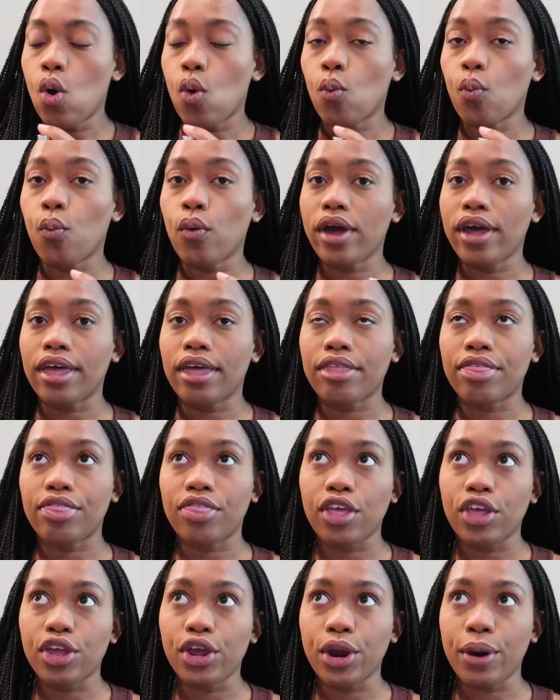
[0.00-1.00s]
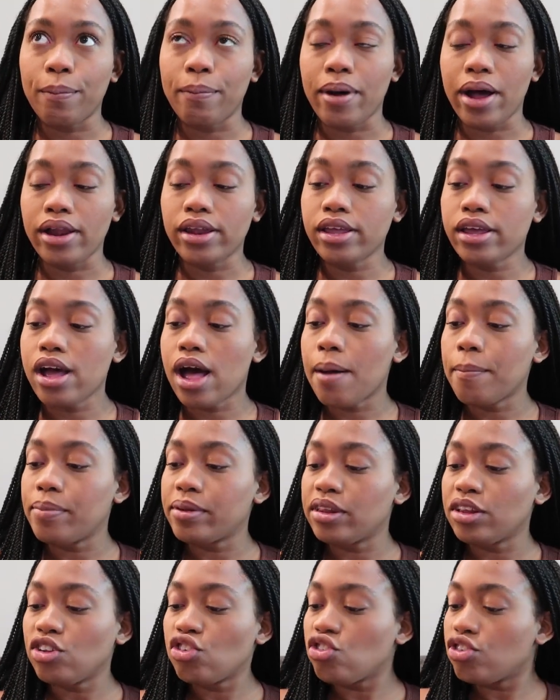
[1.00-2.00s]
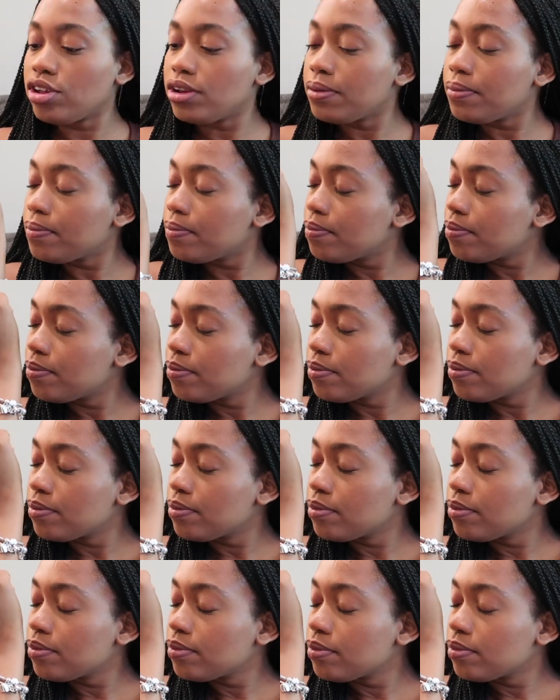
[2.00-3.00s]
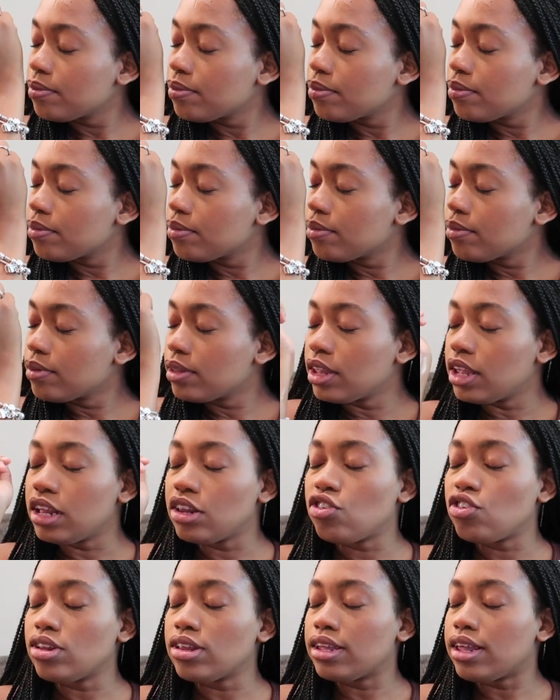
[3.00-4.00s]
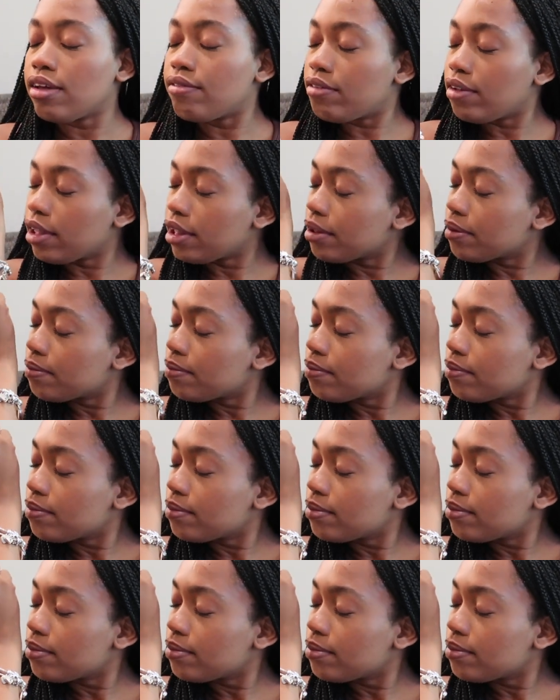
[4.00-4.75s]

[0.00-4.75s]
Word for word: with your body composition. It's just giving.